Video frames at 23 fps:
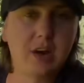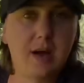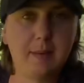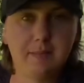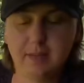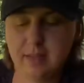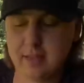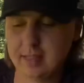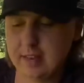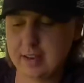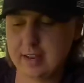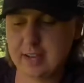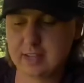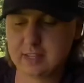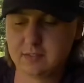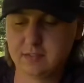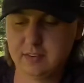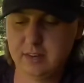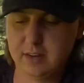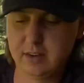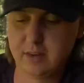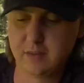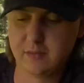in the next
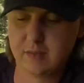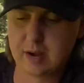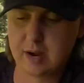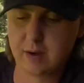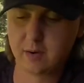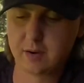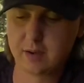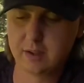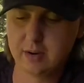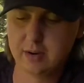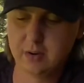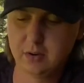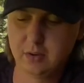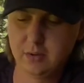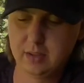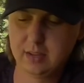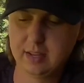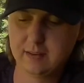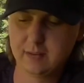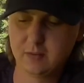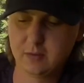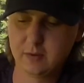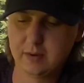video of how we're gonna do the
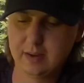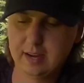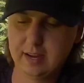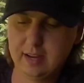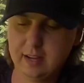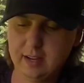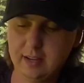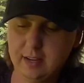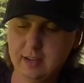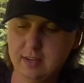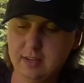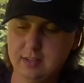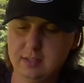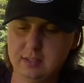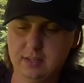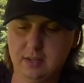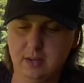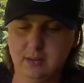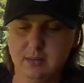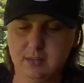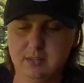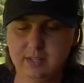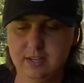giveaway.
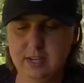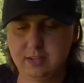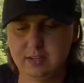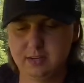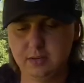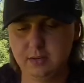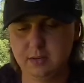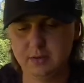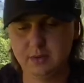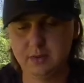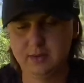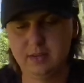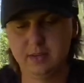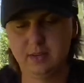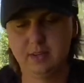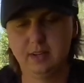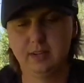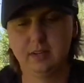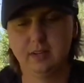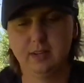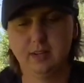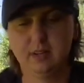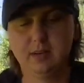So stay tuned,
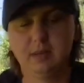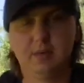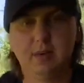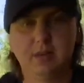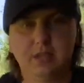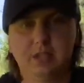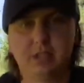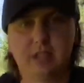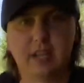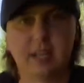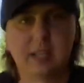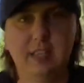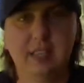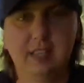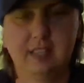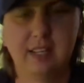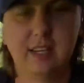but check these out.